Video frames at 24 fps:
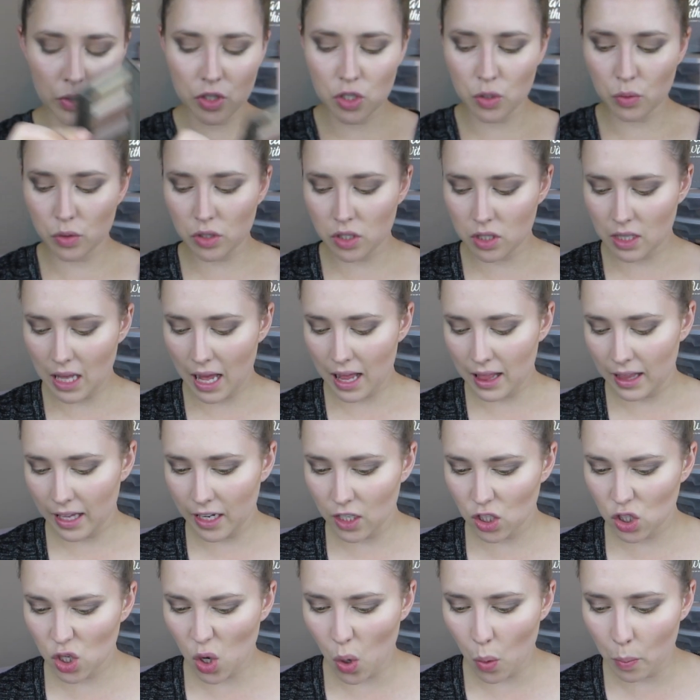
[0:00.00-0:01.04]
which was that
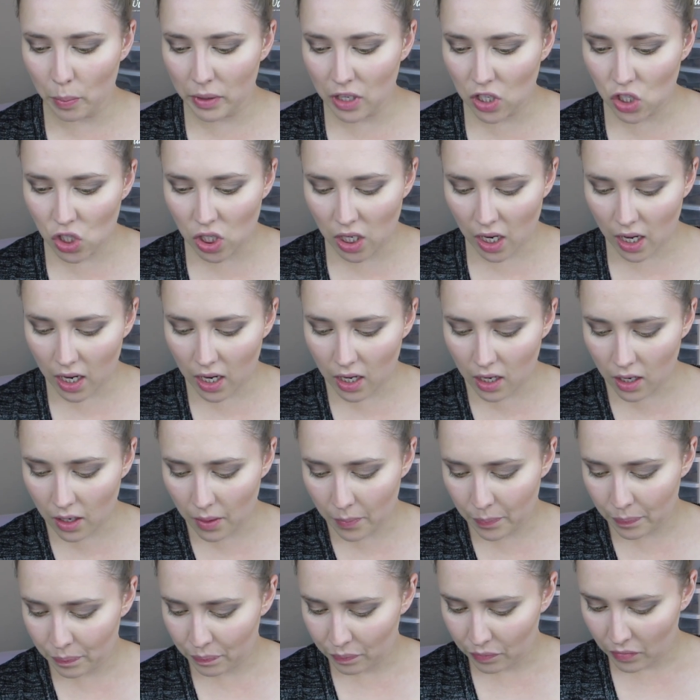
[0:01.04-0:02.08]
like taupey shade.
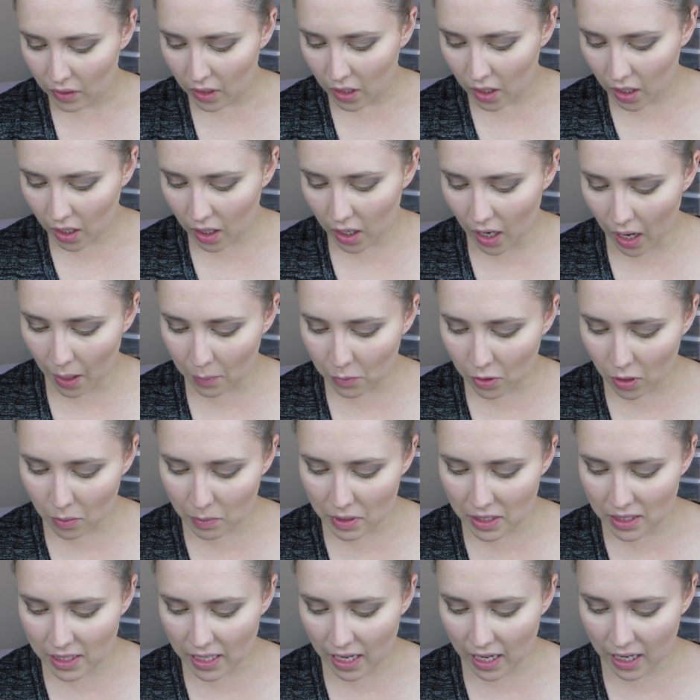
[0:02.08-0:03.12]
And I'm going
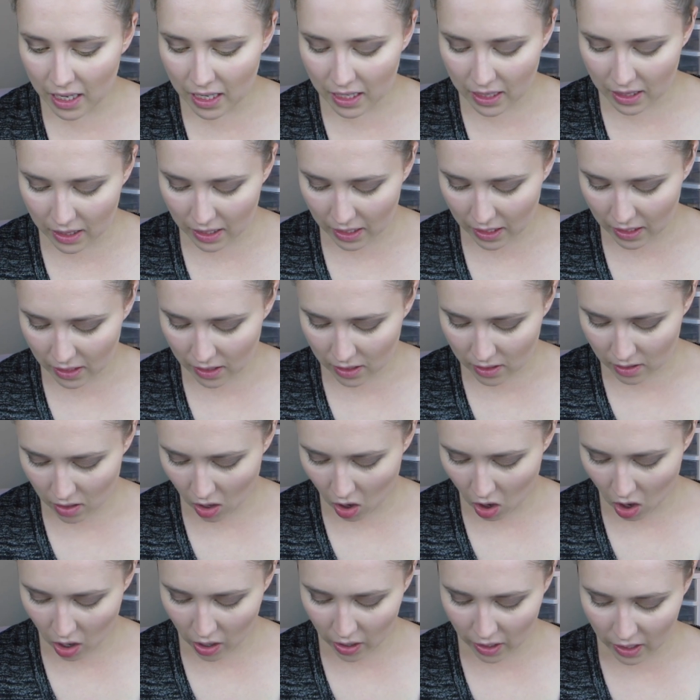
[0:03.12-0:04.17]
to be taking this
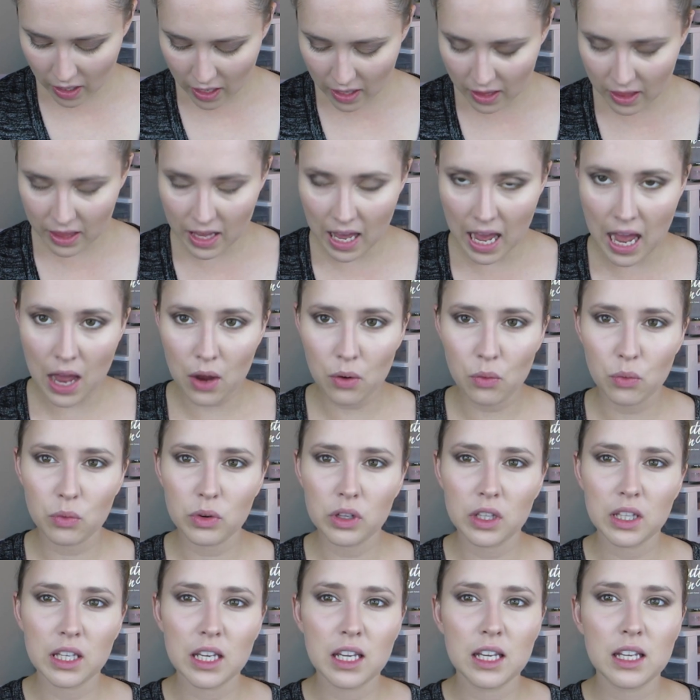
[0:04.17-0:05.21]
on that
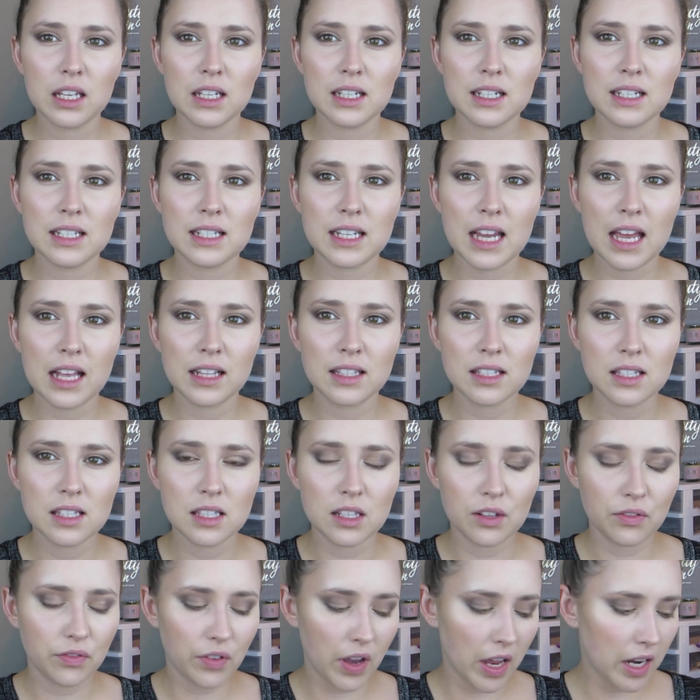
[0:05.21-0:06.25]
really dense
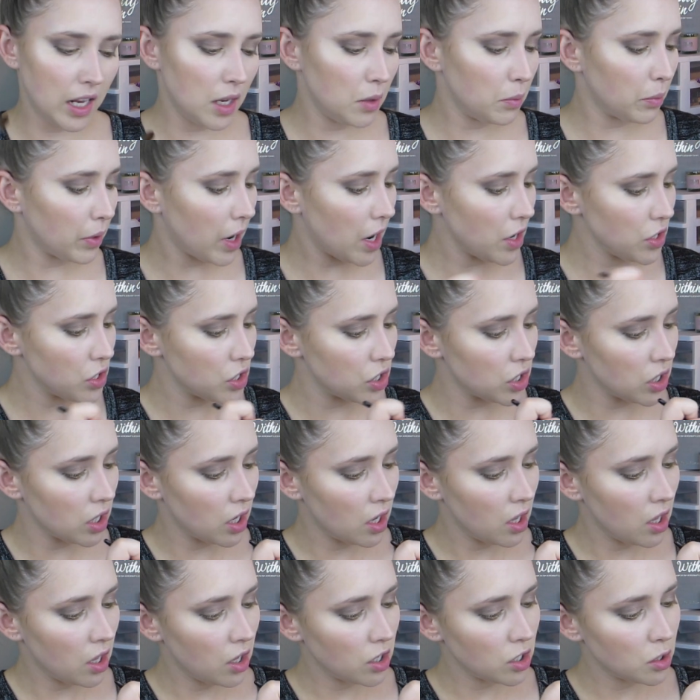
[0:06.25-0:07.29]
defining brush.
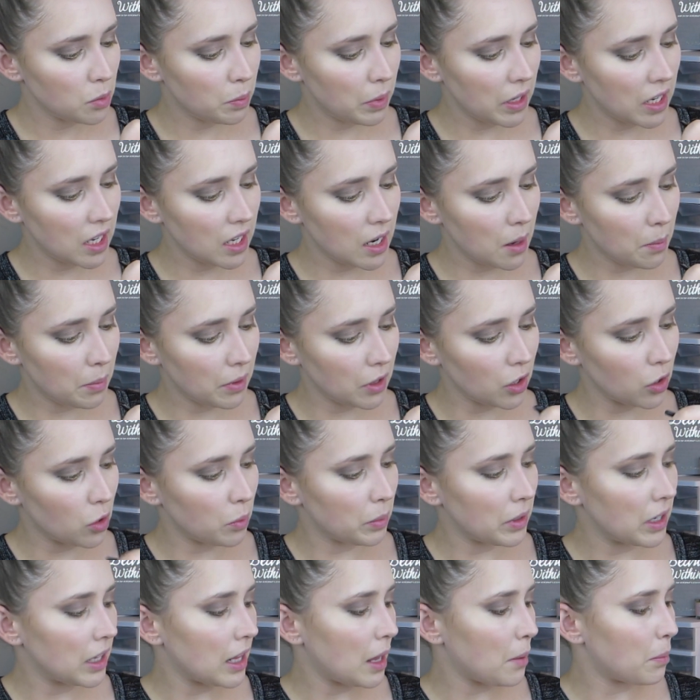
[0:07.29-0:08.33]
Just picking up a little
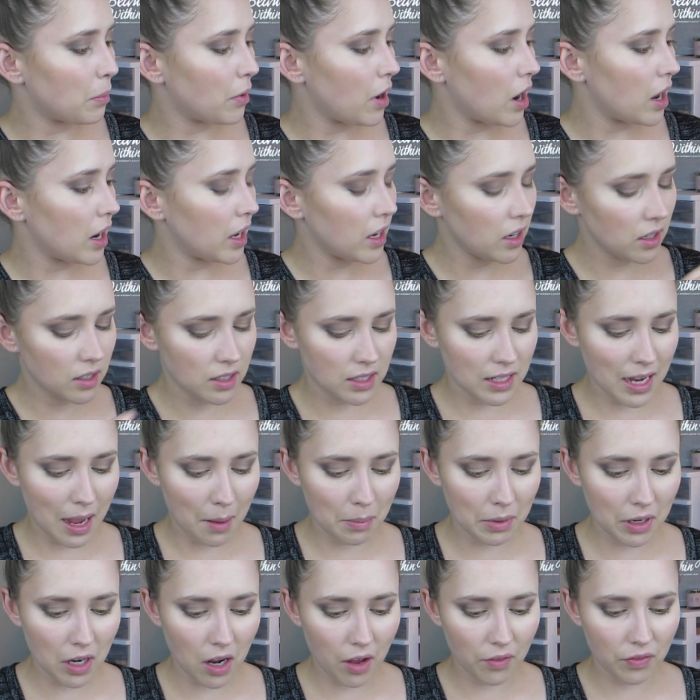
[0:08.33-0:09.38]
bit of that product,
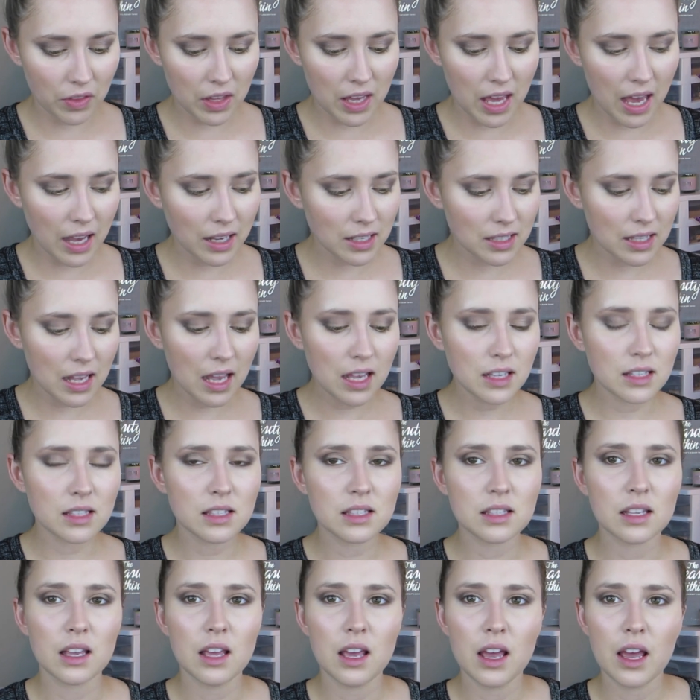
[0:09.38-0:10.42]
tapping off the
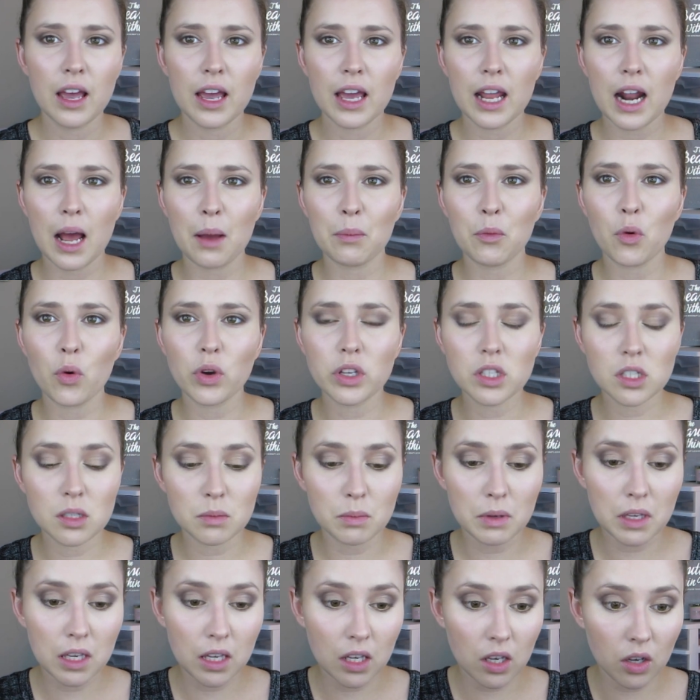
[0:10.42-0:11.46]
excess. And I'm going to
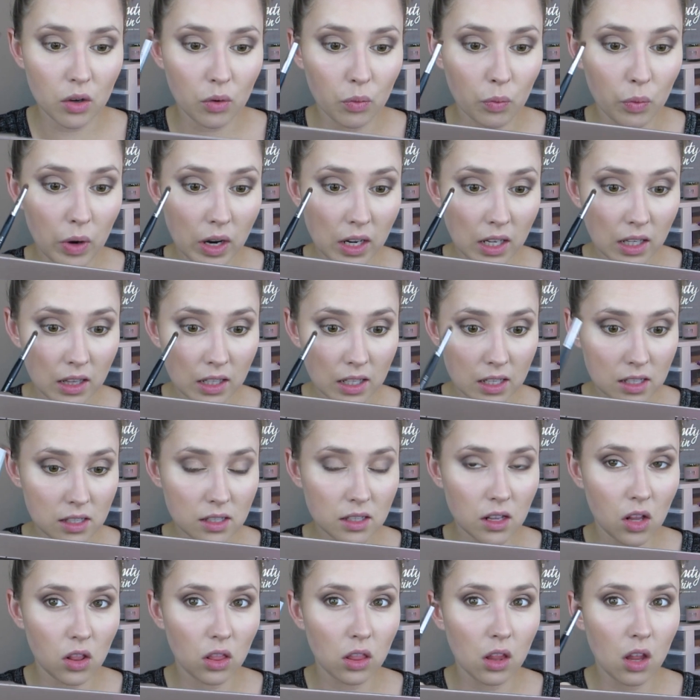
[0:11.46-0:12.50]
be running
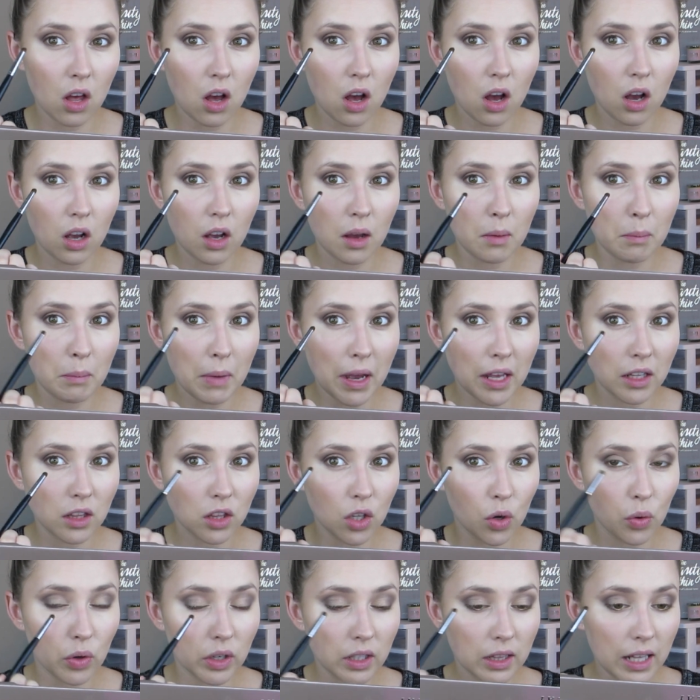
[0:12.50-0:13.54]
this along my
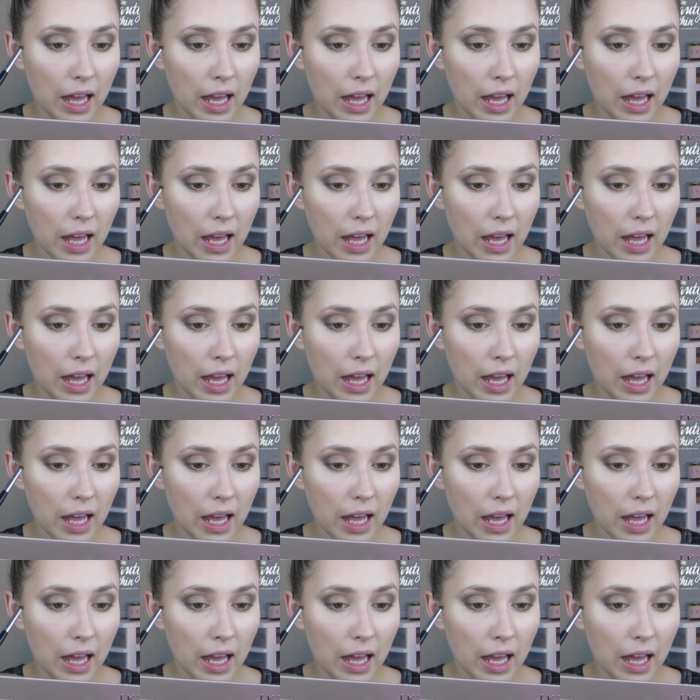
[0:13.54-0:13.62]
lower